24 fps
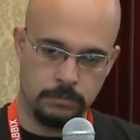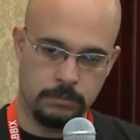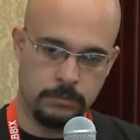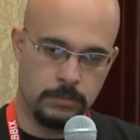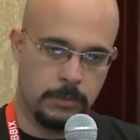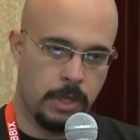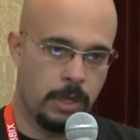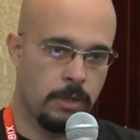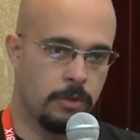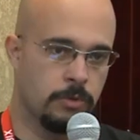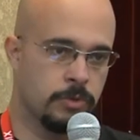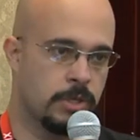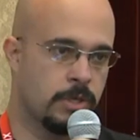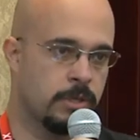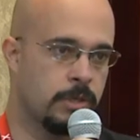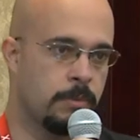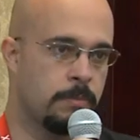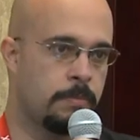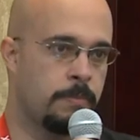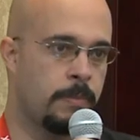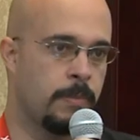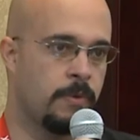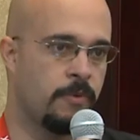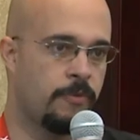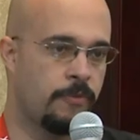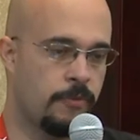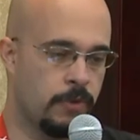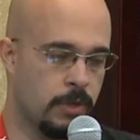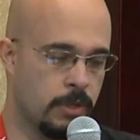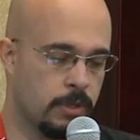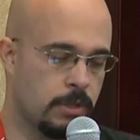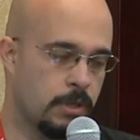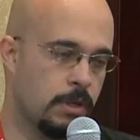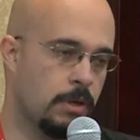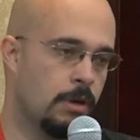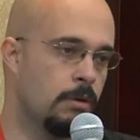the user
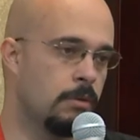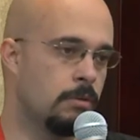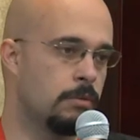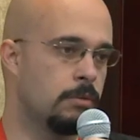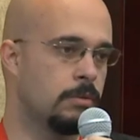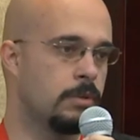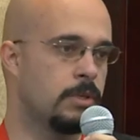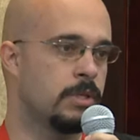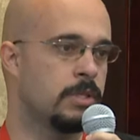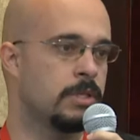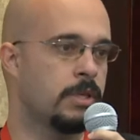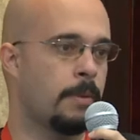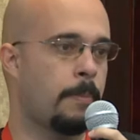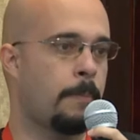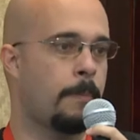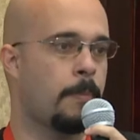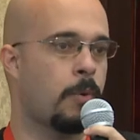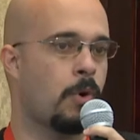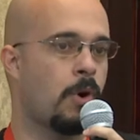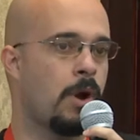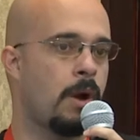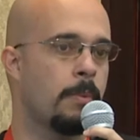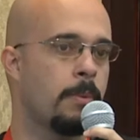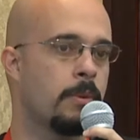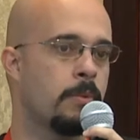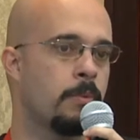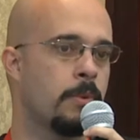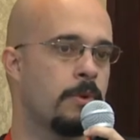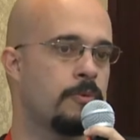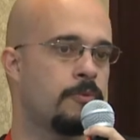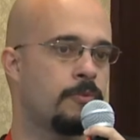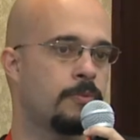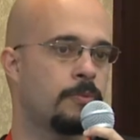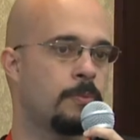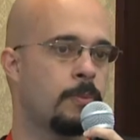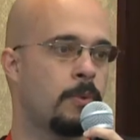think, oh, is a problem
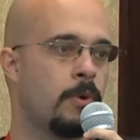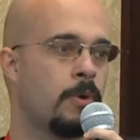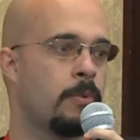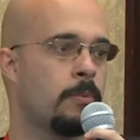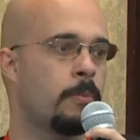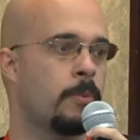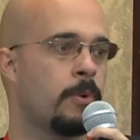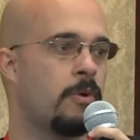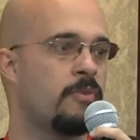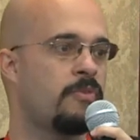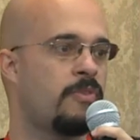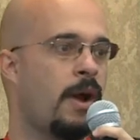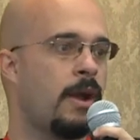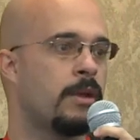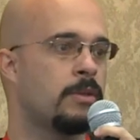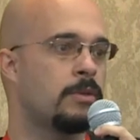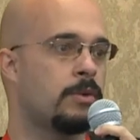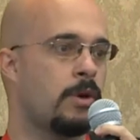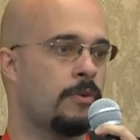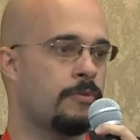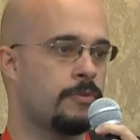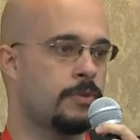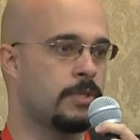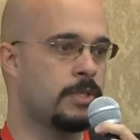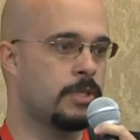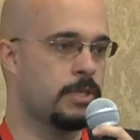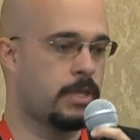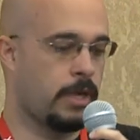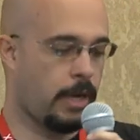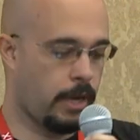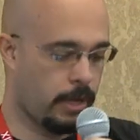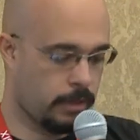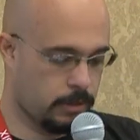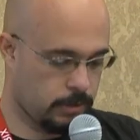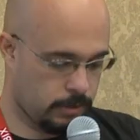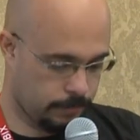with pro provider of the
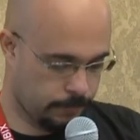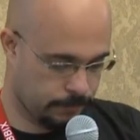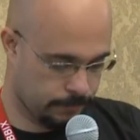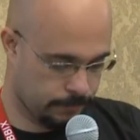site.